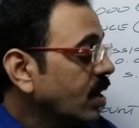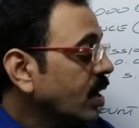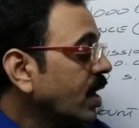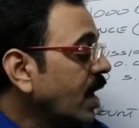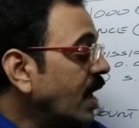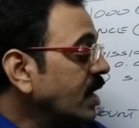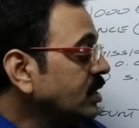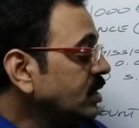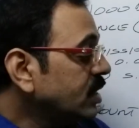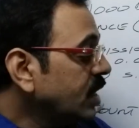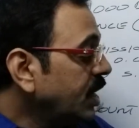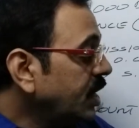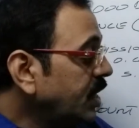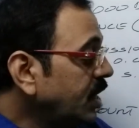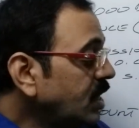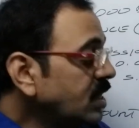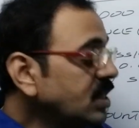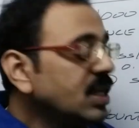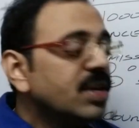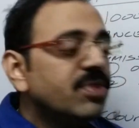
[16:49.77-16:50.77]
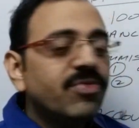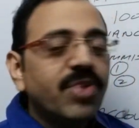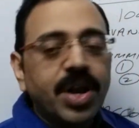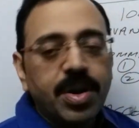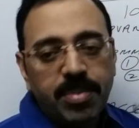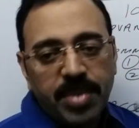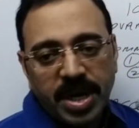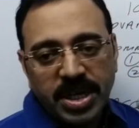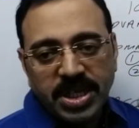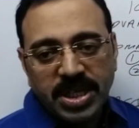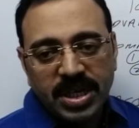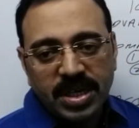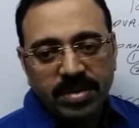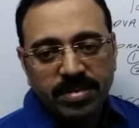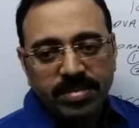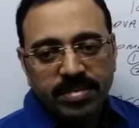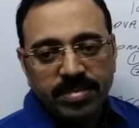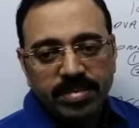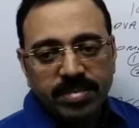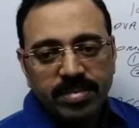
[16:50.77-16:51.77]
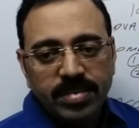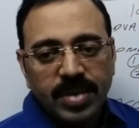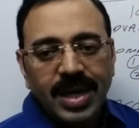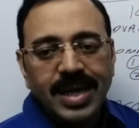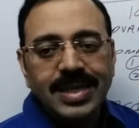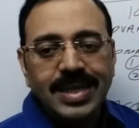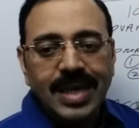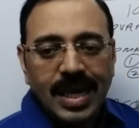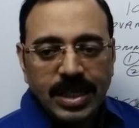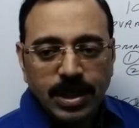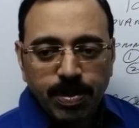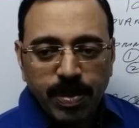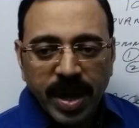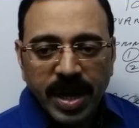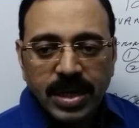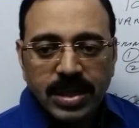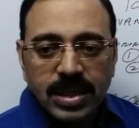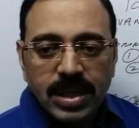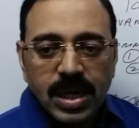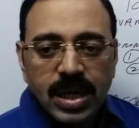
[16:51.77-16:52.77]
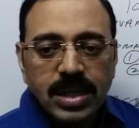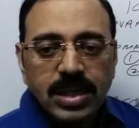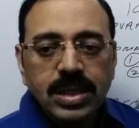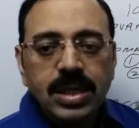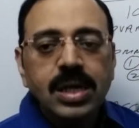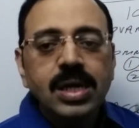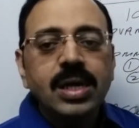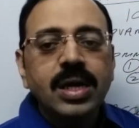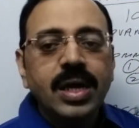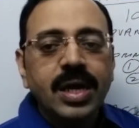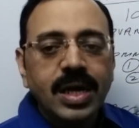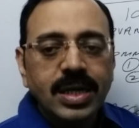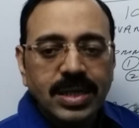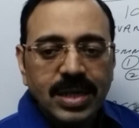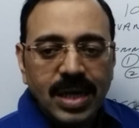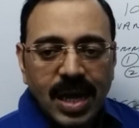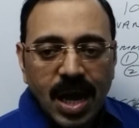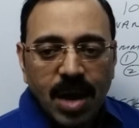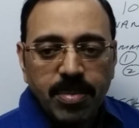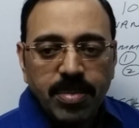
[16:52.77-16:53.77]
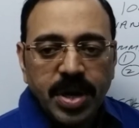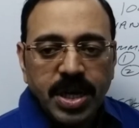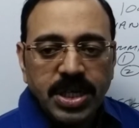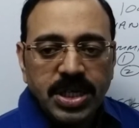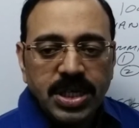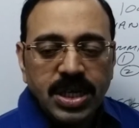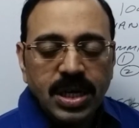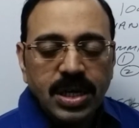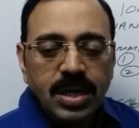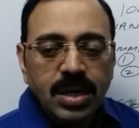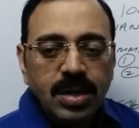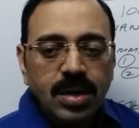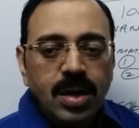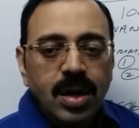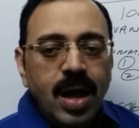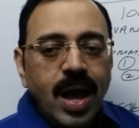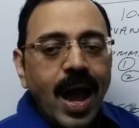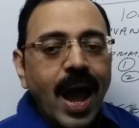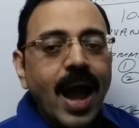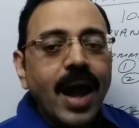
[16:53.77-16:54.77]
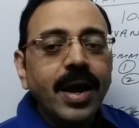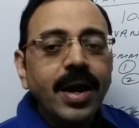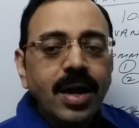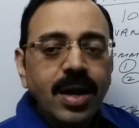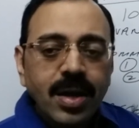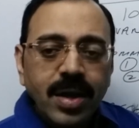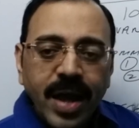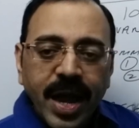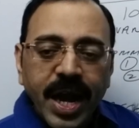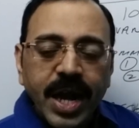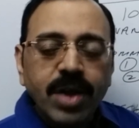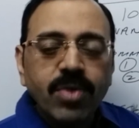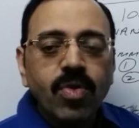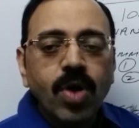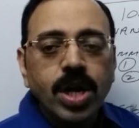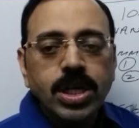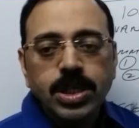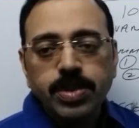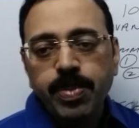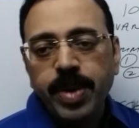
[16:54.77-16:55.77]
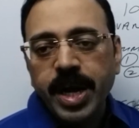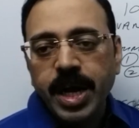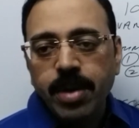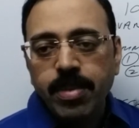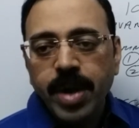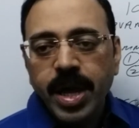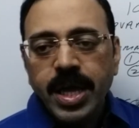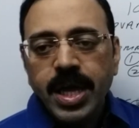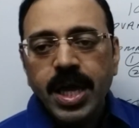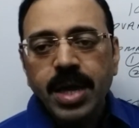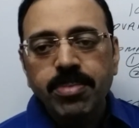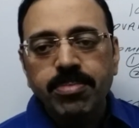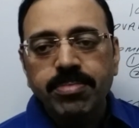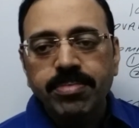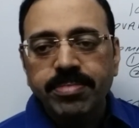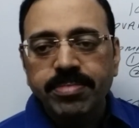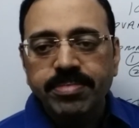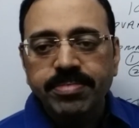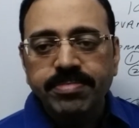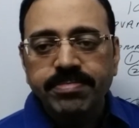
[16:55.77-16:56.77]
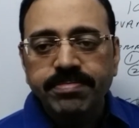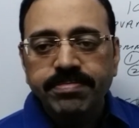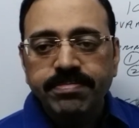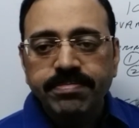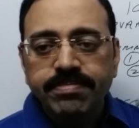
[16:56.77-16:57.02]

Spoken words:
Consignee's information, his expenses, his commission and advance paid by him.